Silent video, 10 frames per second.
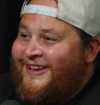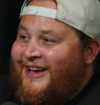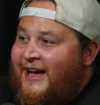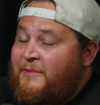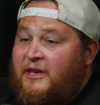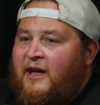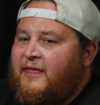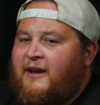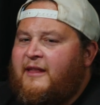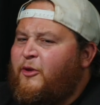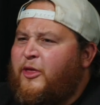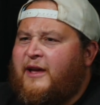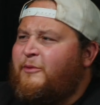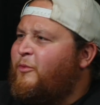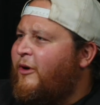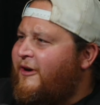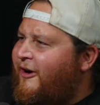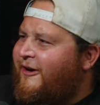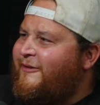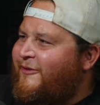I mean, not that I don't think I would work
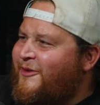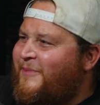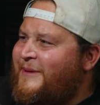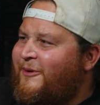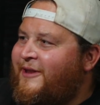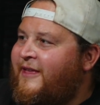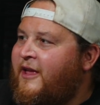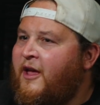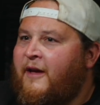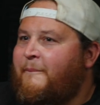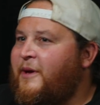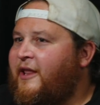hard for other people. But